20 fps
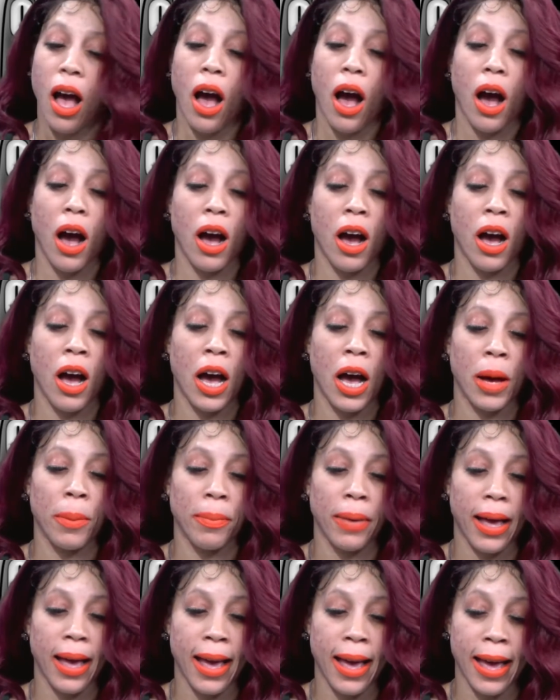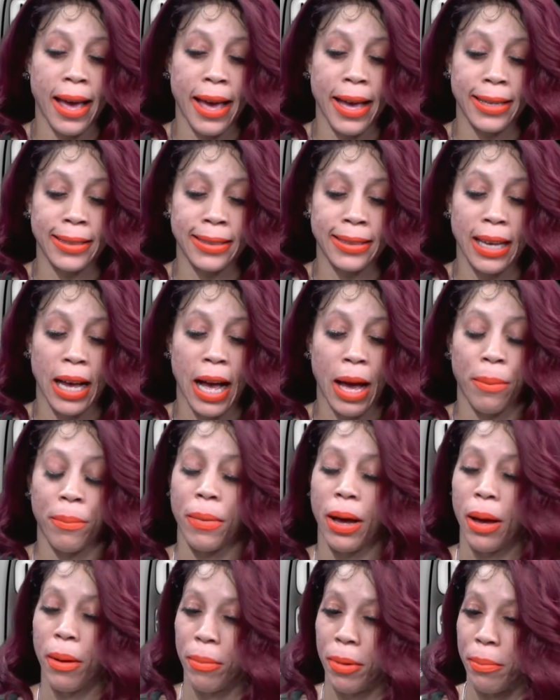And
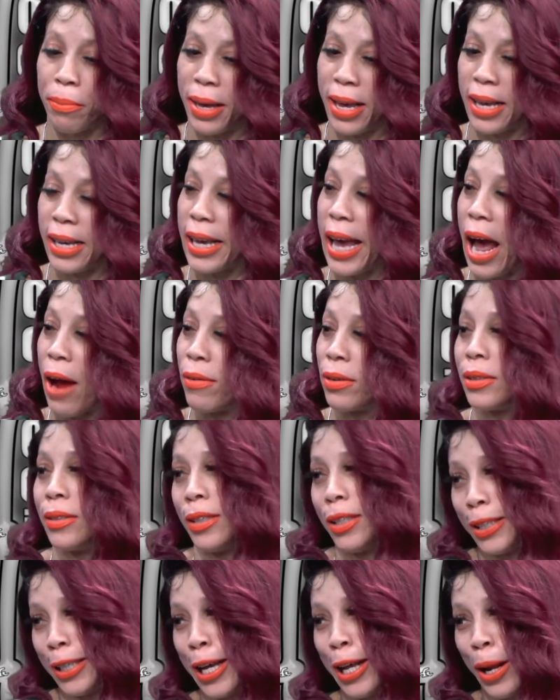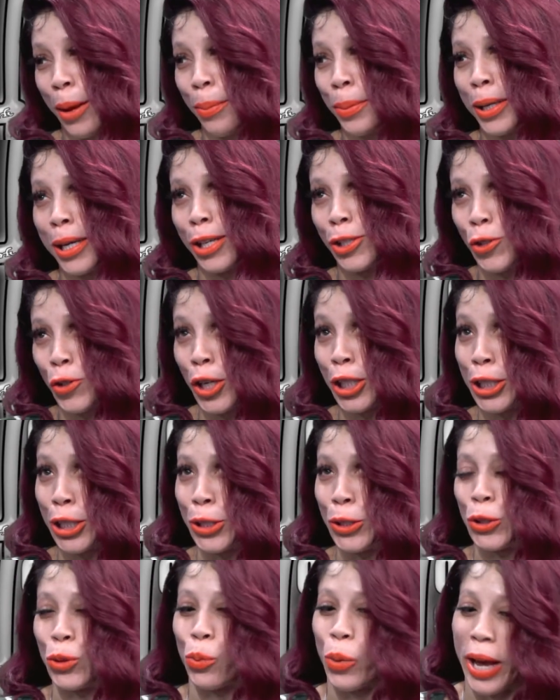I'm a main character. Again, I play a drug
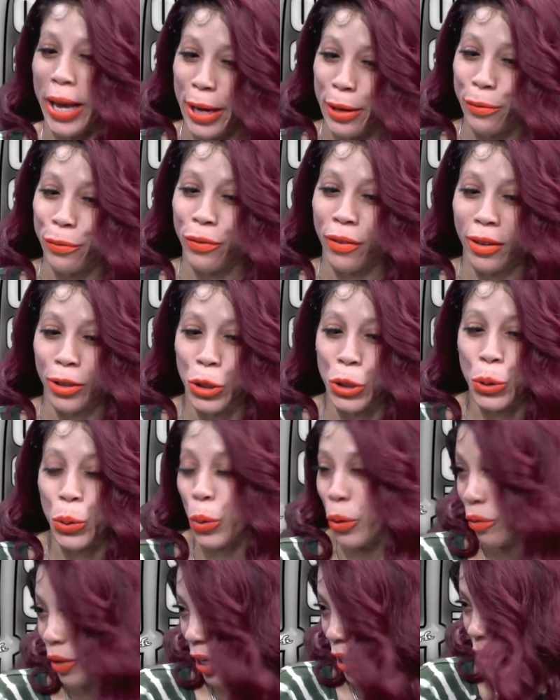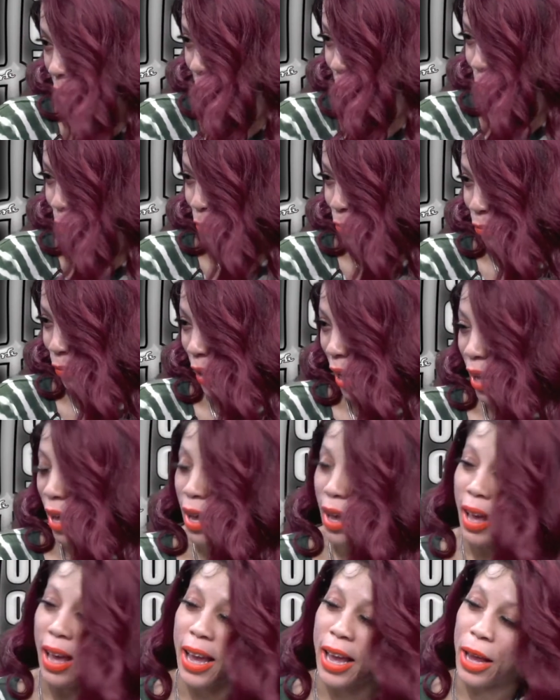dealer's wife, Gloria.
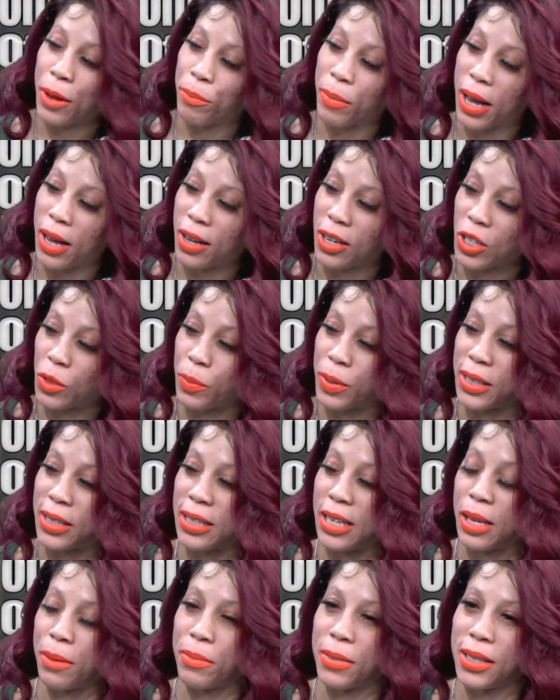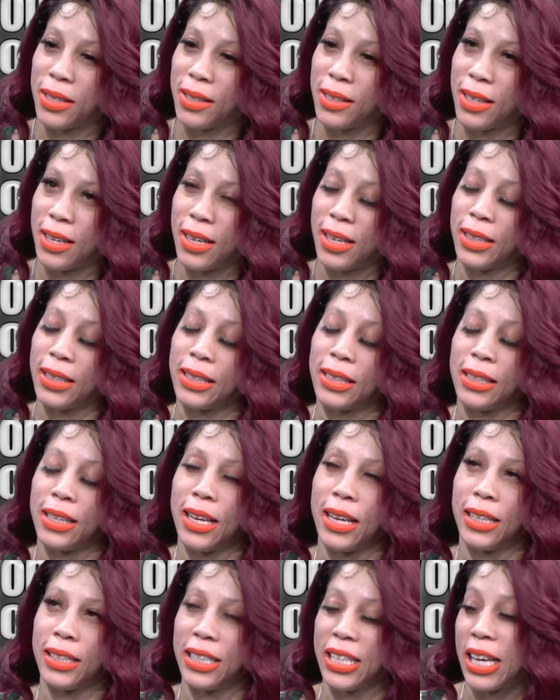And my husband's name is
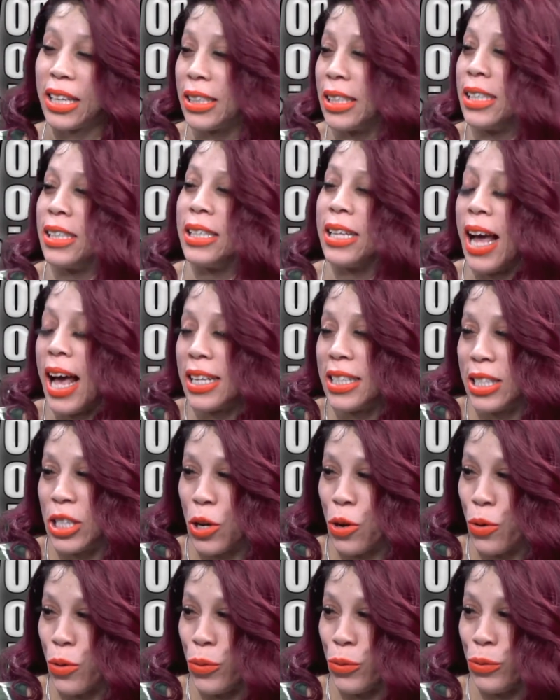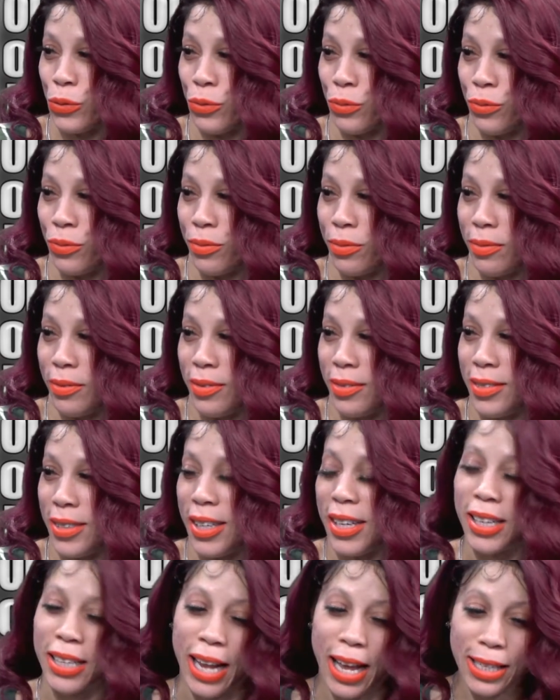Ignacio.
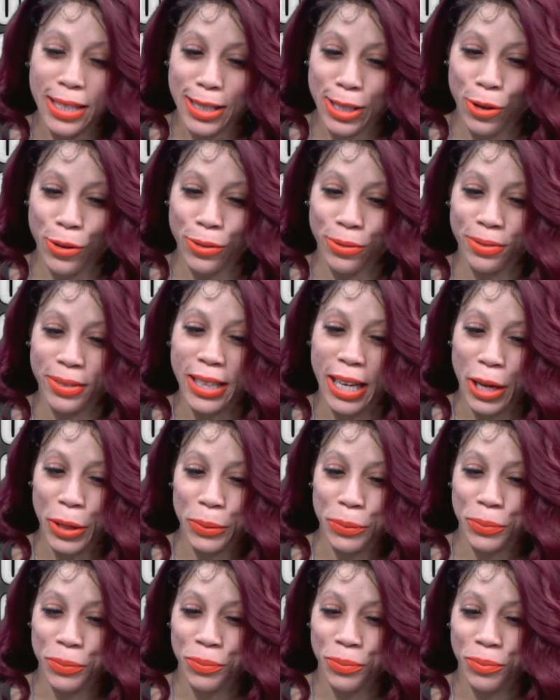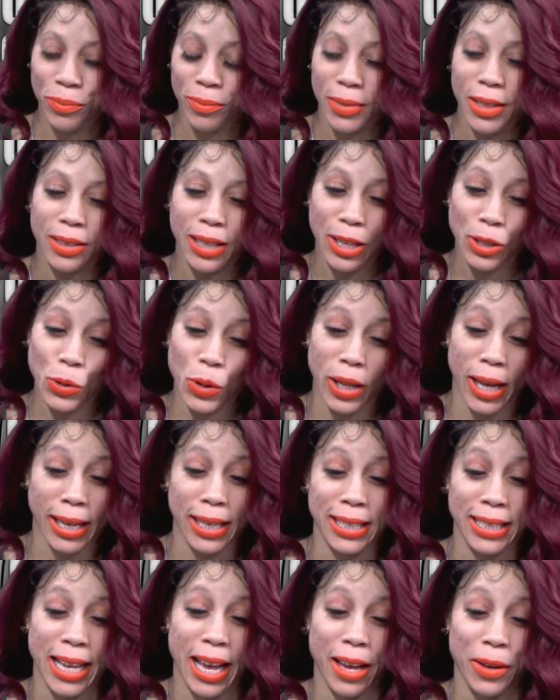Ignacio, yeah. That's all I
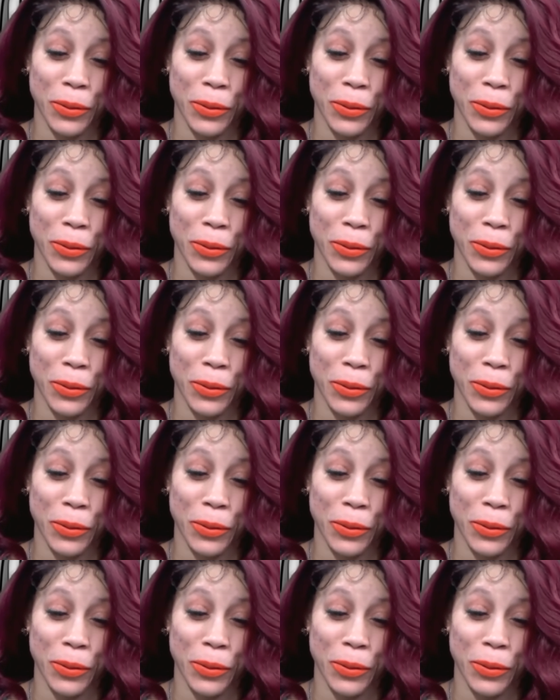can say.